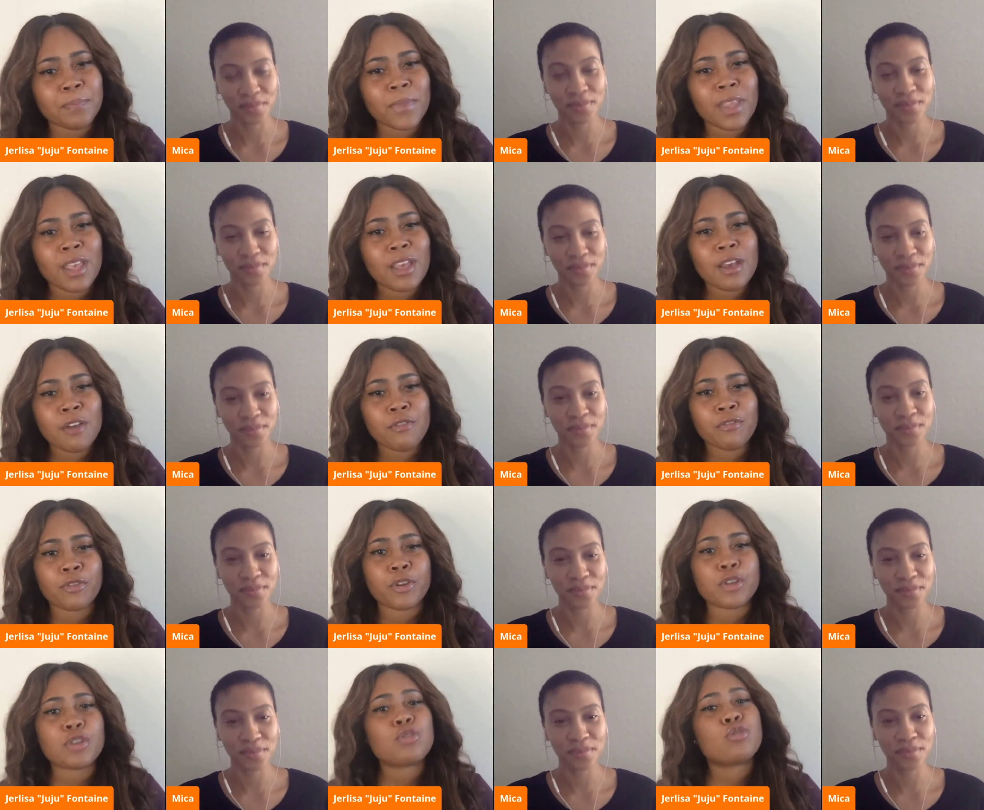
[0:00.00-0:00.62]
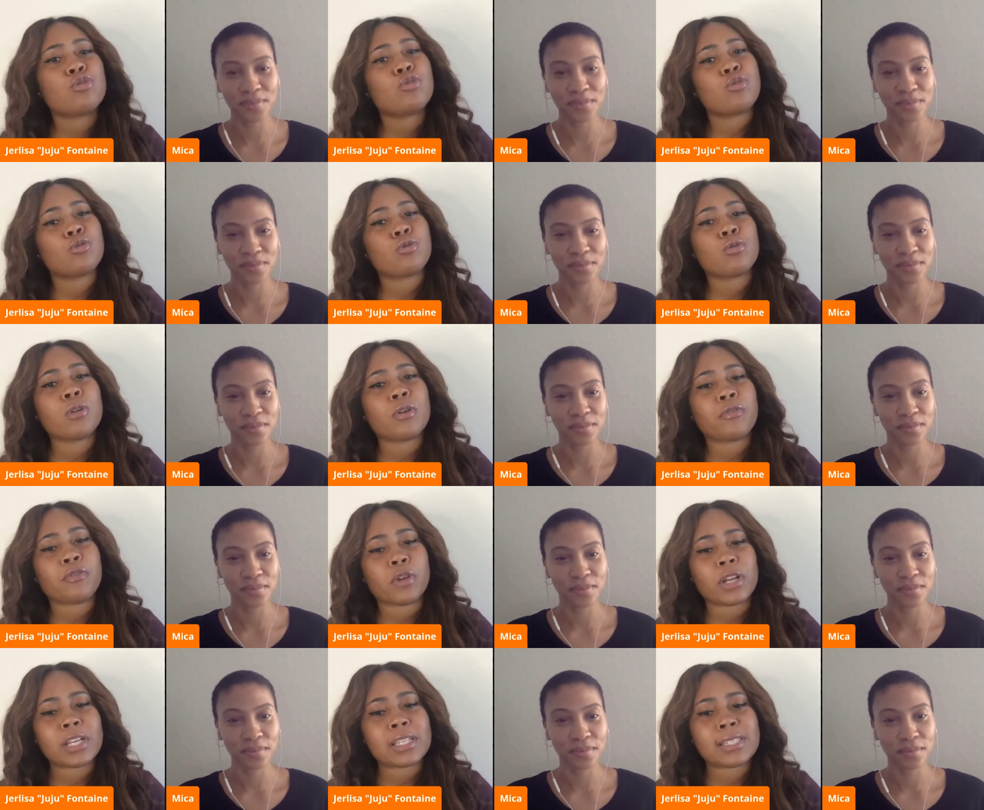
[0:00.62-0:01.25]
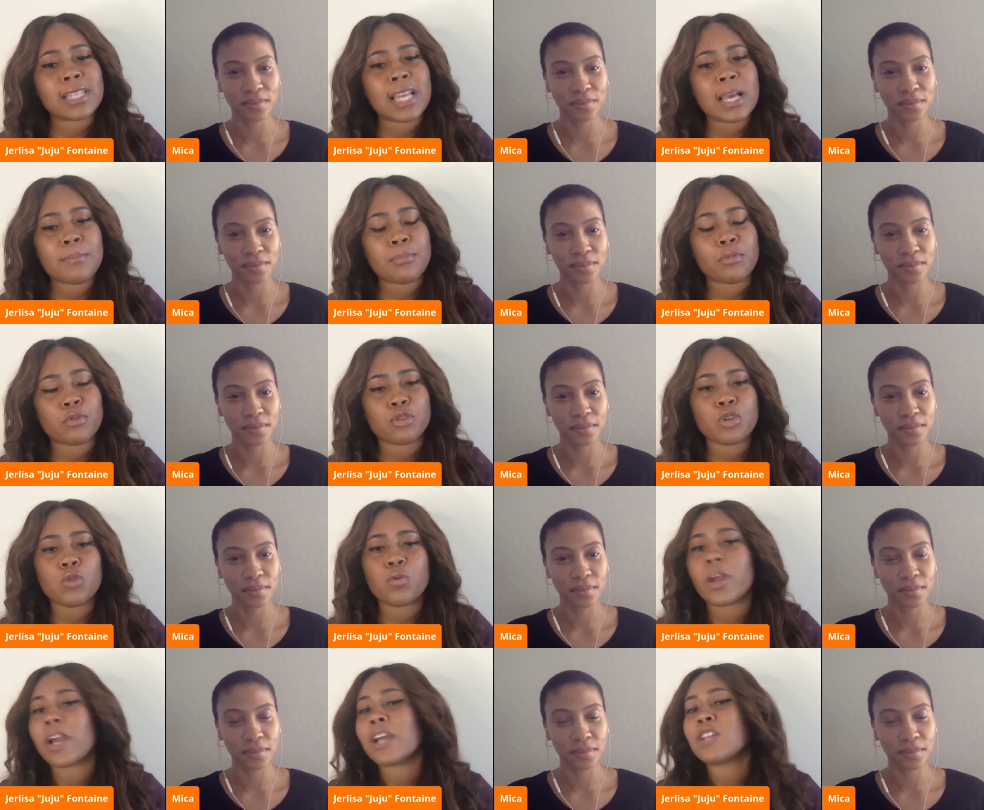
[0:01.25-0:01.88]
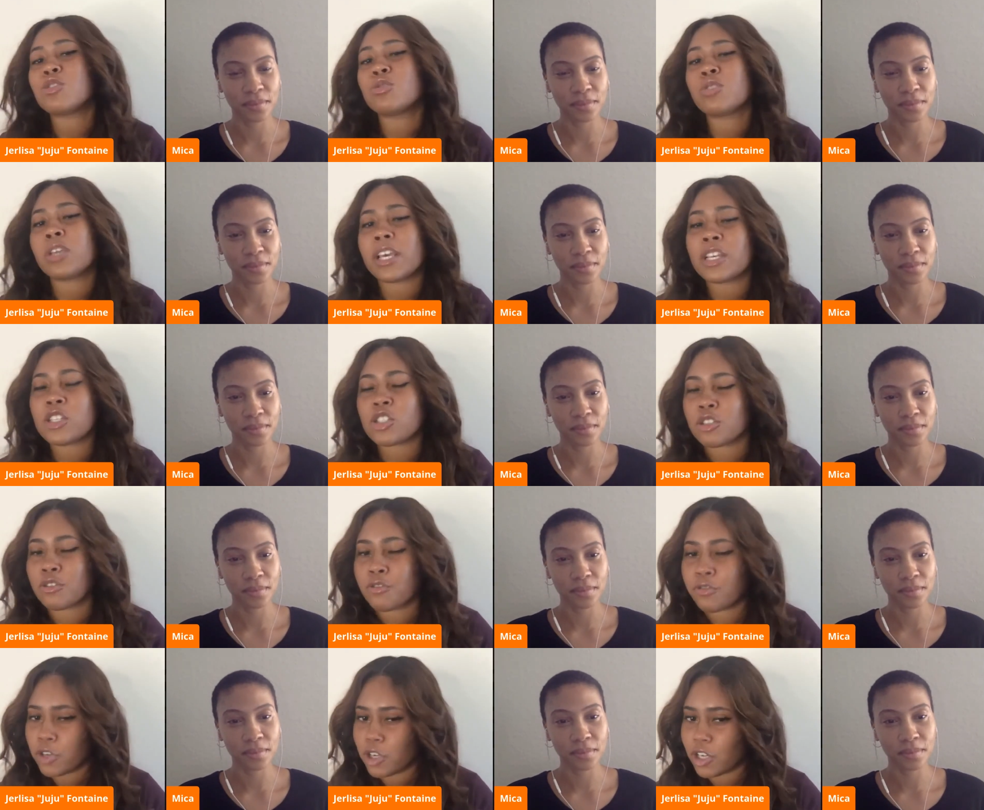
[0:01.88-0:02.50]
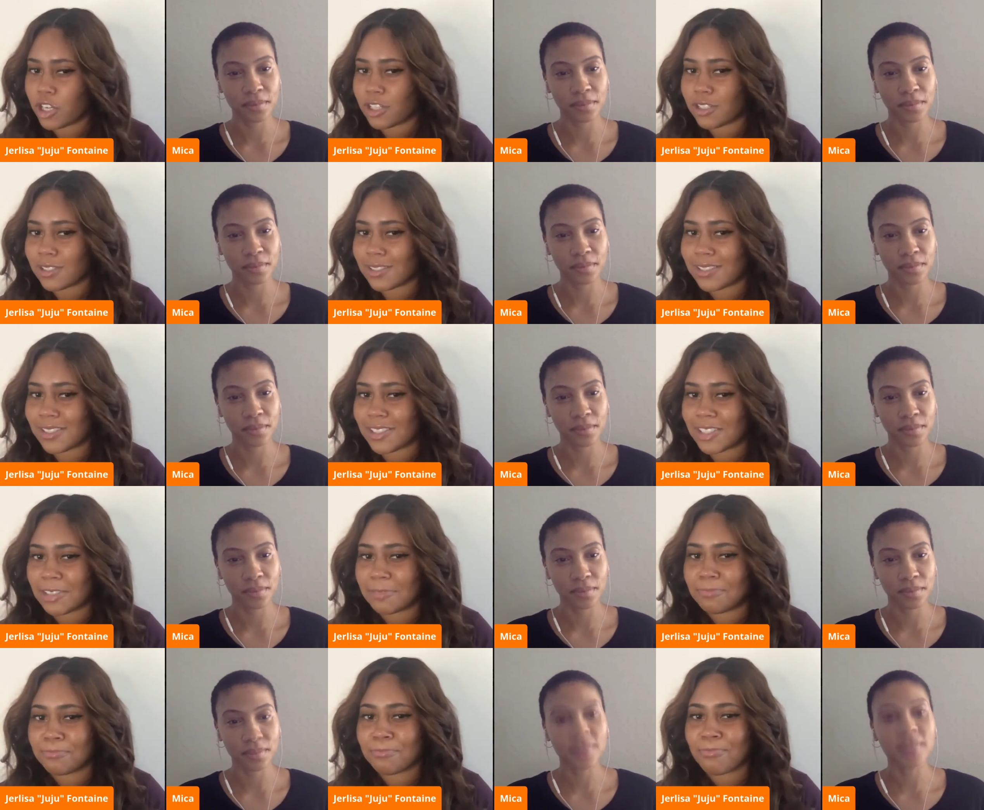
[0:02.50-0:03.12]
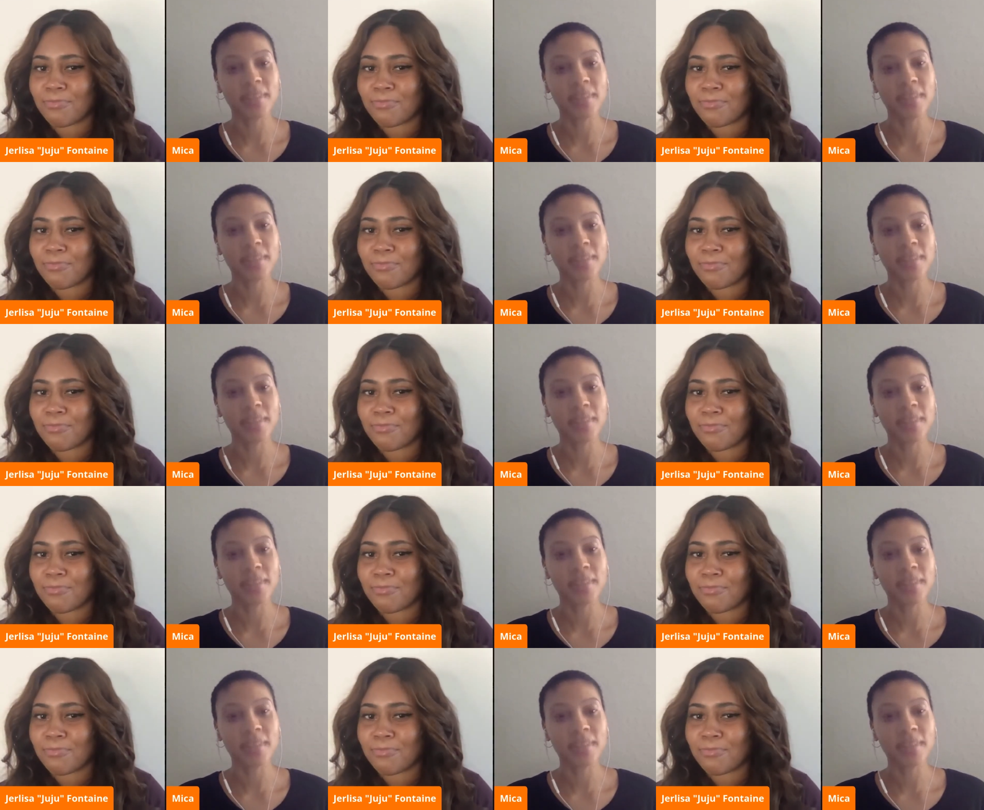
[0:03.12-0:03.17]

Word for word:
Speaker 1: Mm-hmm. For you, for example, you were education first.